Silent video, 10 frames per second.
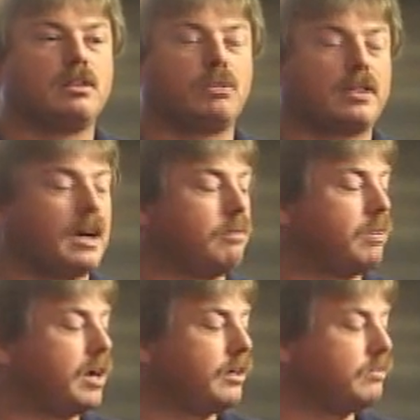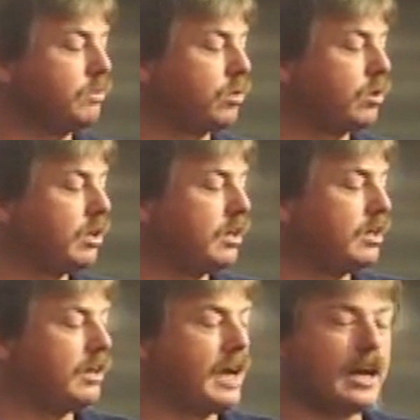With that in mind, we're going
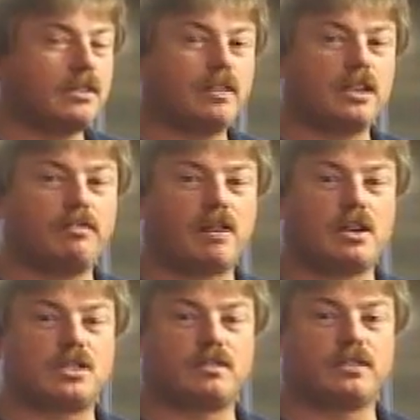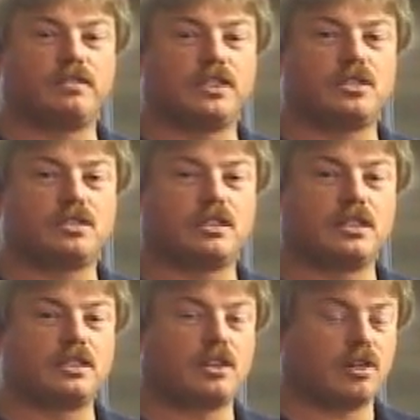to activate the fire service features of
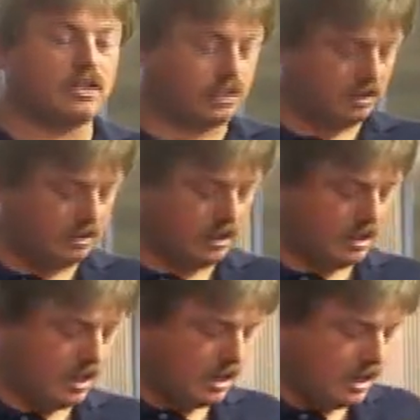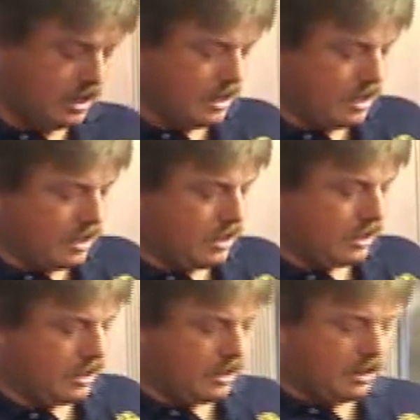these cars.
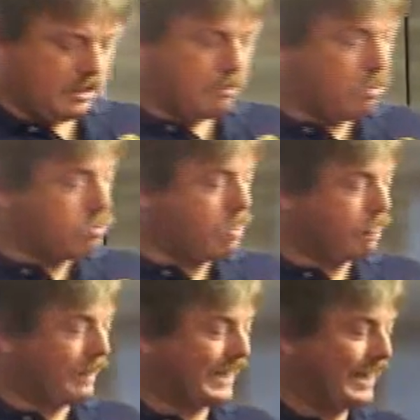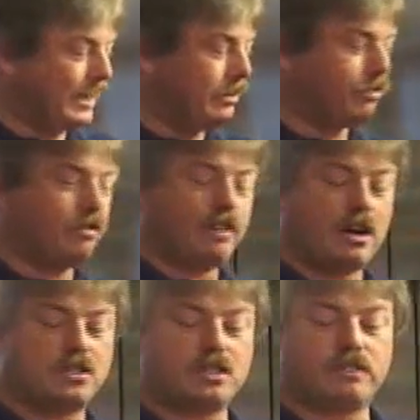The key for
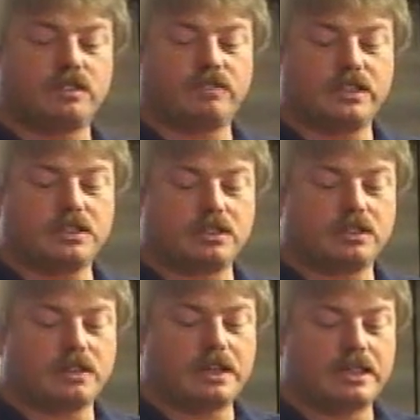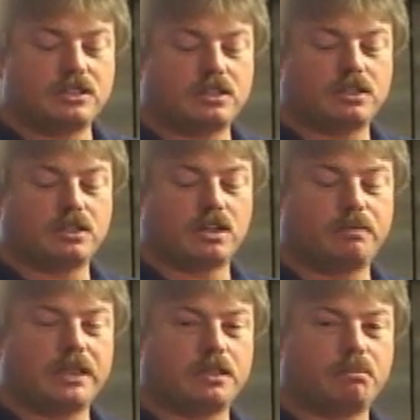fire service feature is
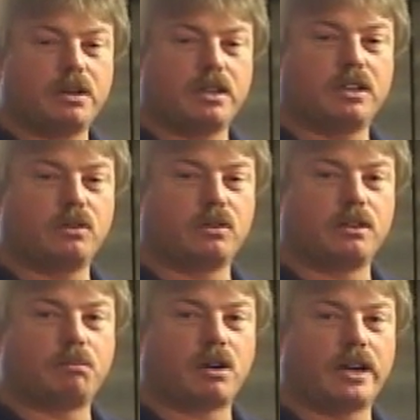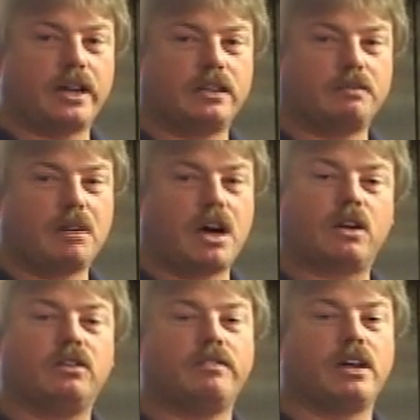going to be dependent on the brand and
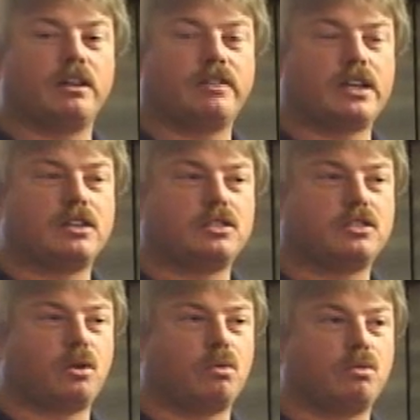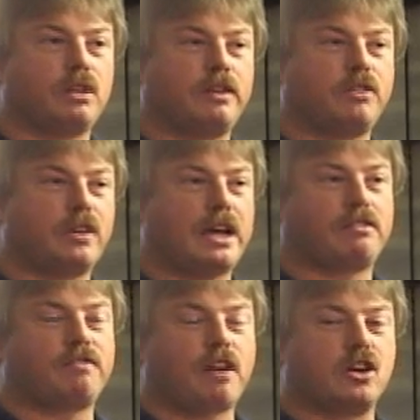model of elevators. So if you
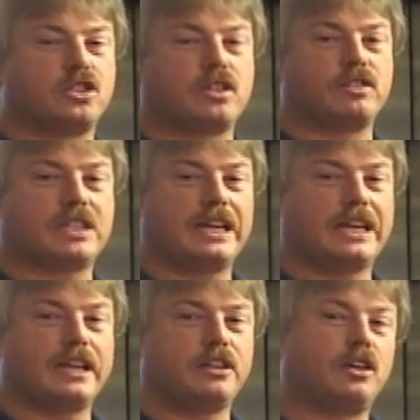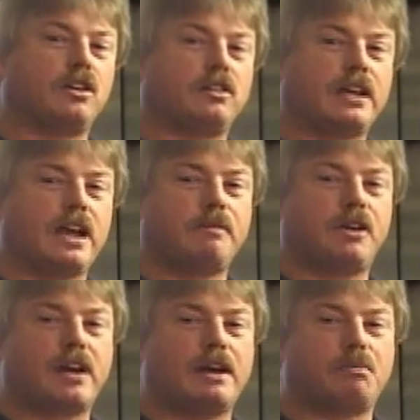have a fire service key in your cab
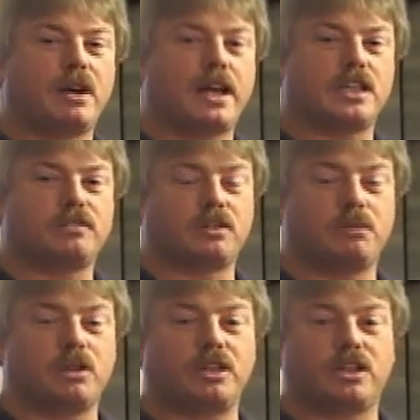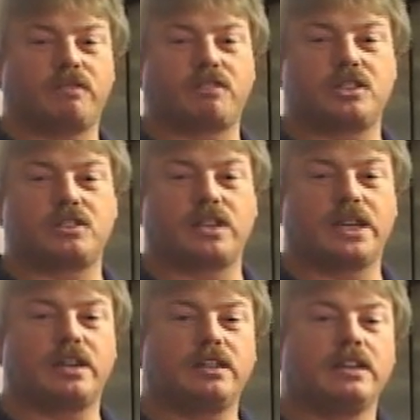of your apparatus for a building in your first
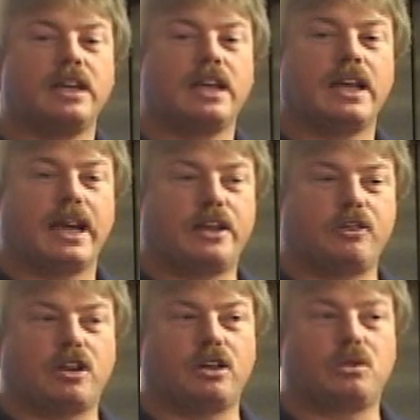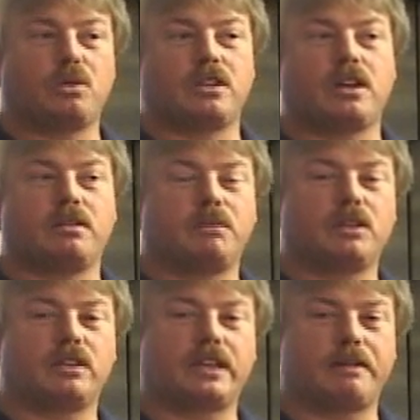run area, and you go to another
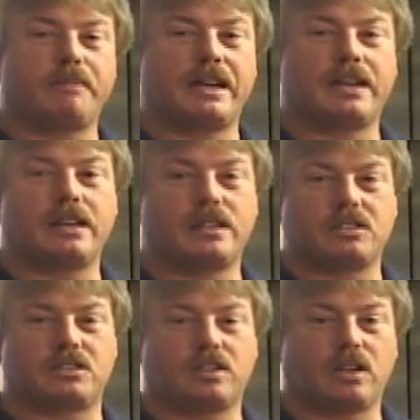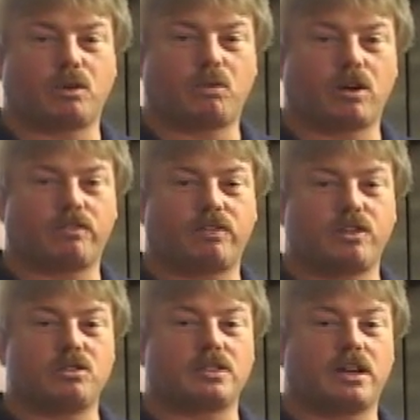building, it may not necessarily work
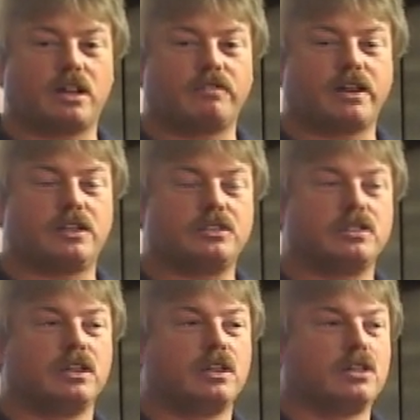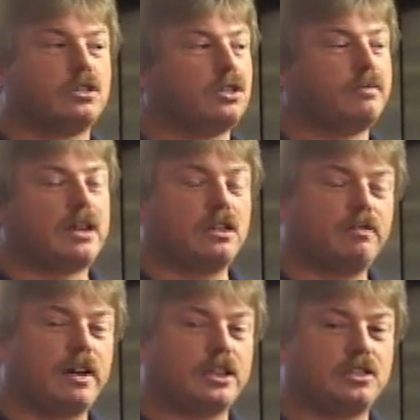for those elevators due to
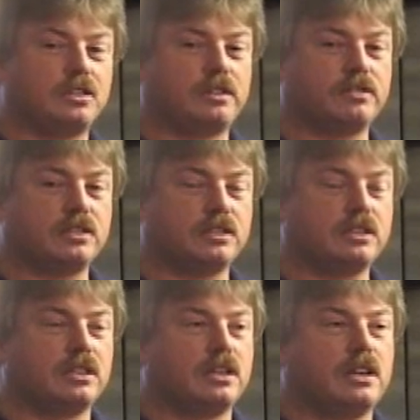manufacturer differences.